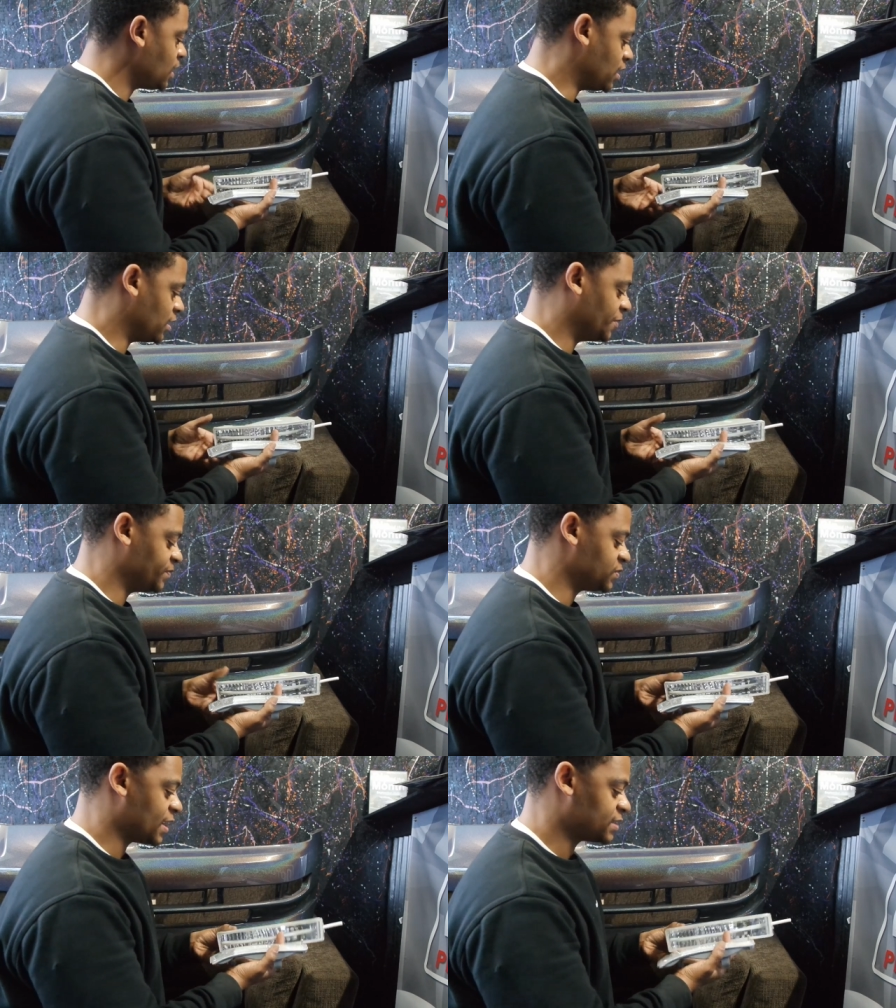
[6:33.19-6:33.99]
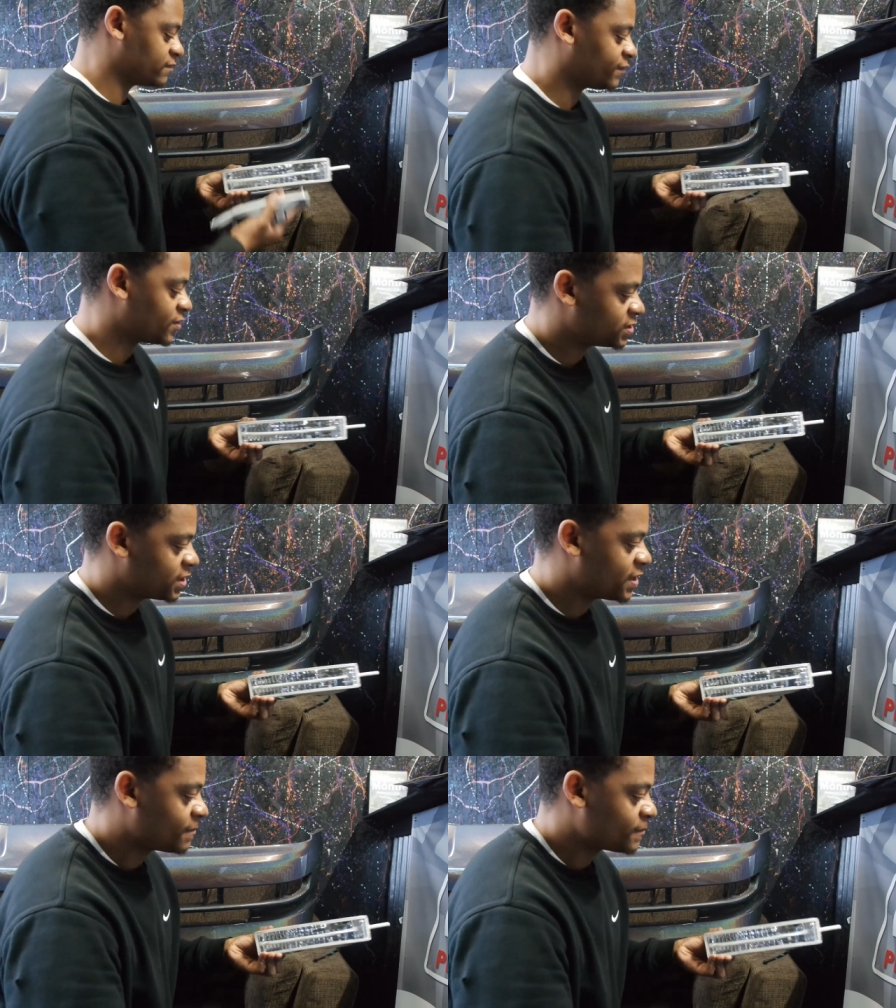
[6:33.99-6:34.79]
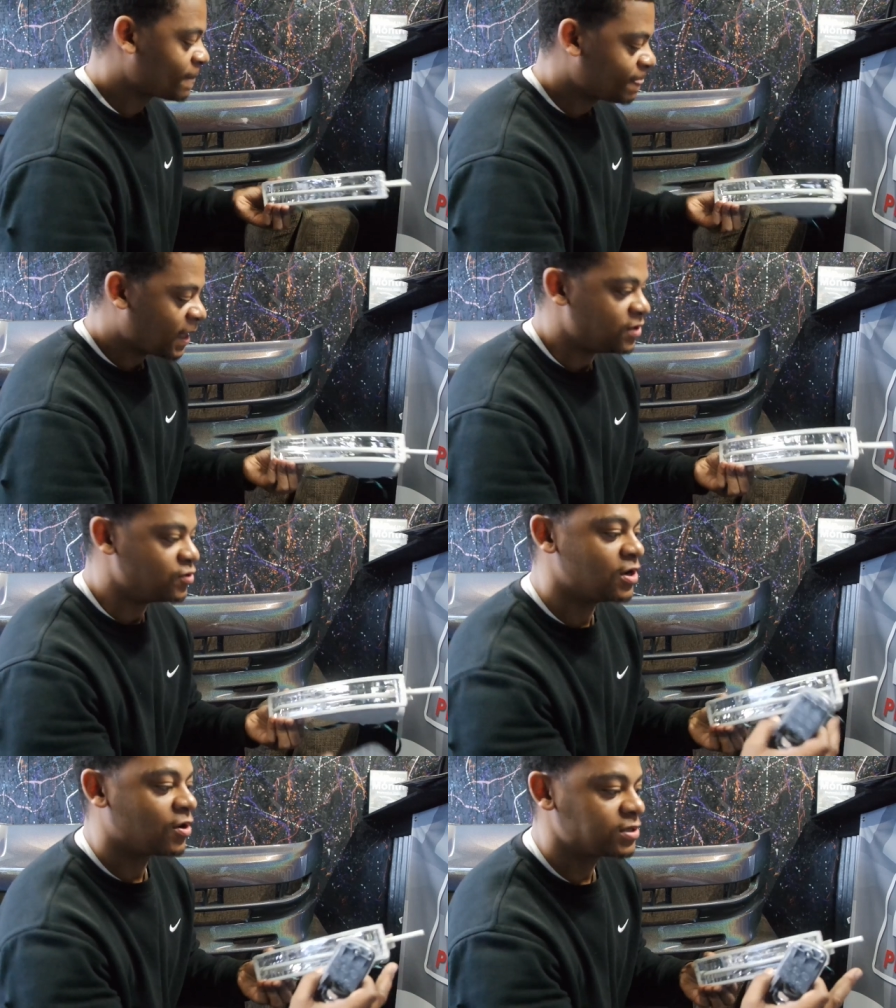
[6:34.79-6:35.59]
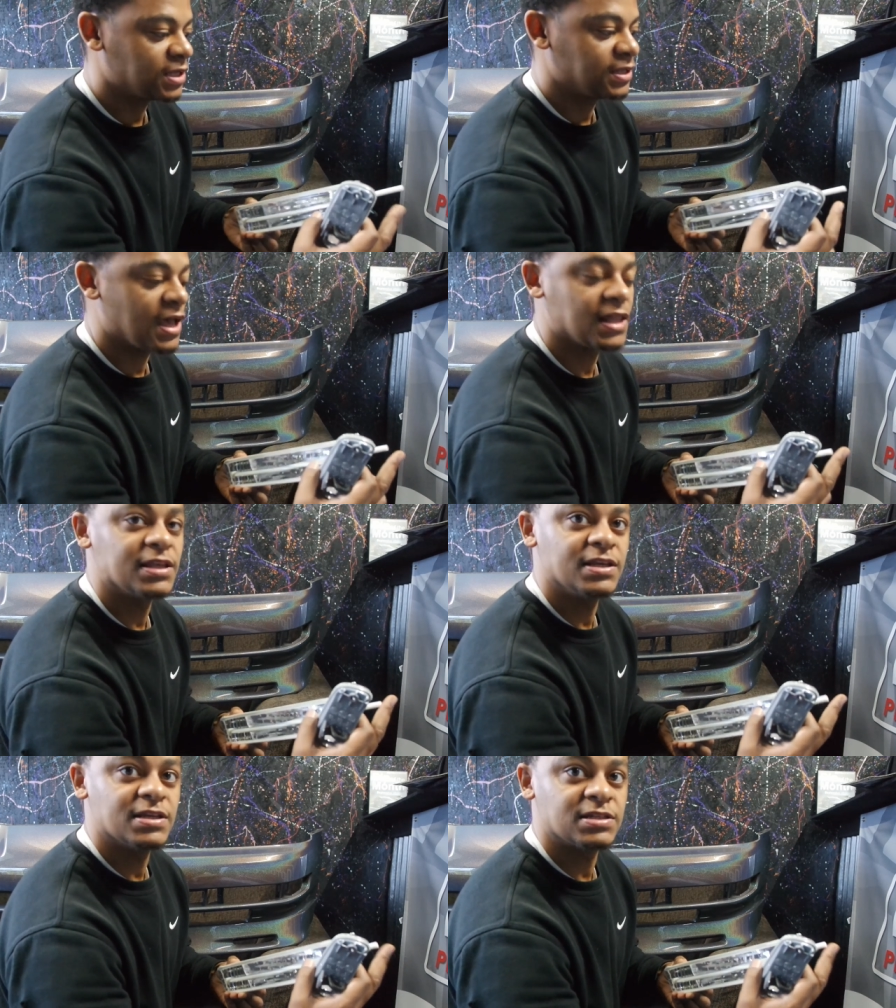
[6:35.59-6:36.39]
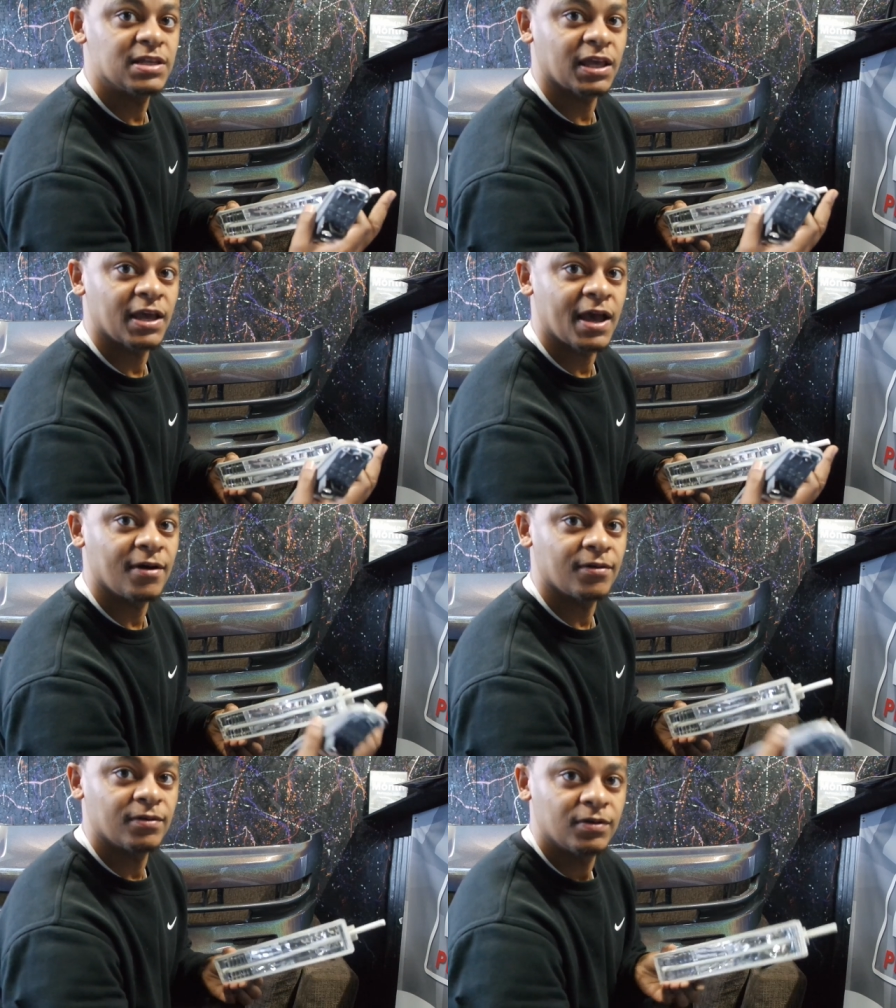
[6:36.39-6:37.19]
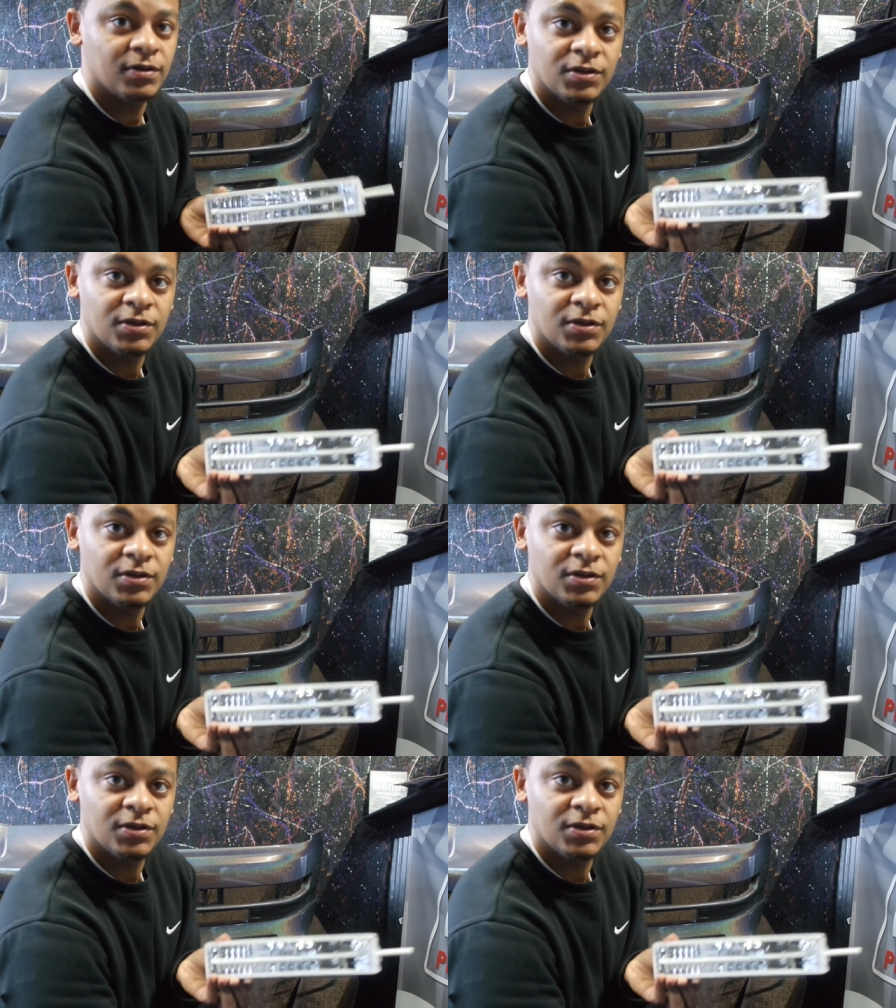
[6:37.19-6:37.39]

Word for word: Um, so that's the first thing. And you notice that the LED is sticking out